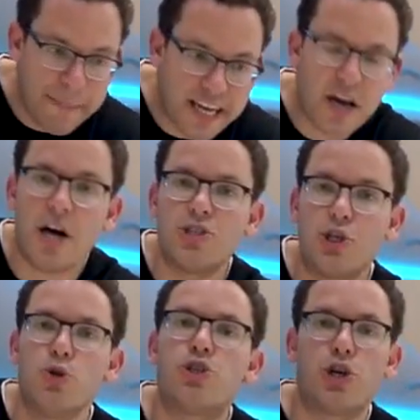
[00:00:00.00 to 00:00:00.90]

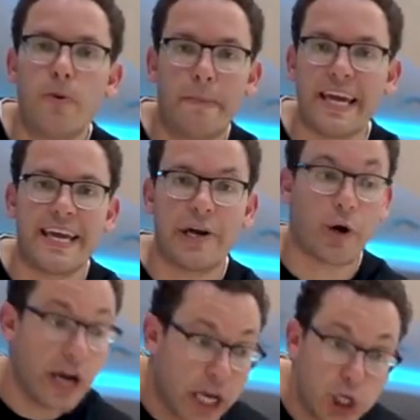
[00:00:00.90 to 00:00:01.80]
Because you should be
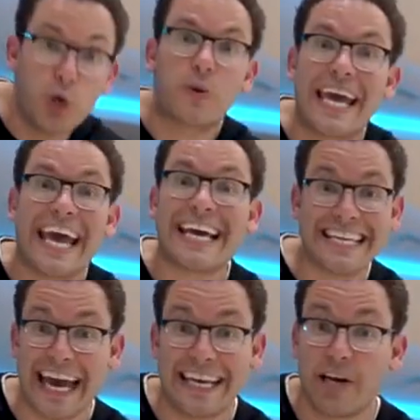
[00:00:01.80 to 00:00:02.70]
here. You
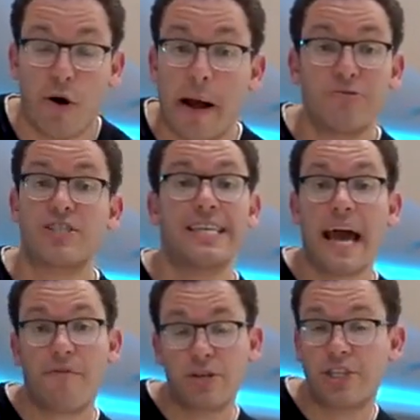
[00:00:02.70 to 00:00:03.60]
can get here. I'm just an
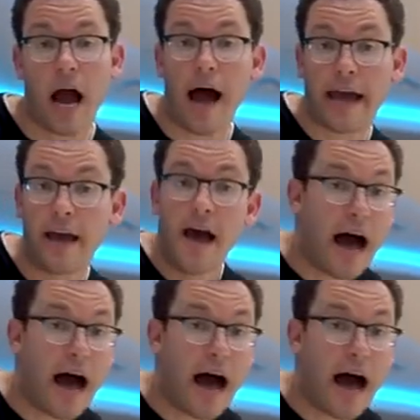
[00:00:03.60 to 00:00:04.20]
average guy.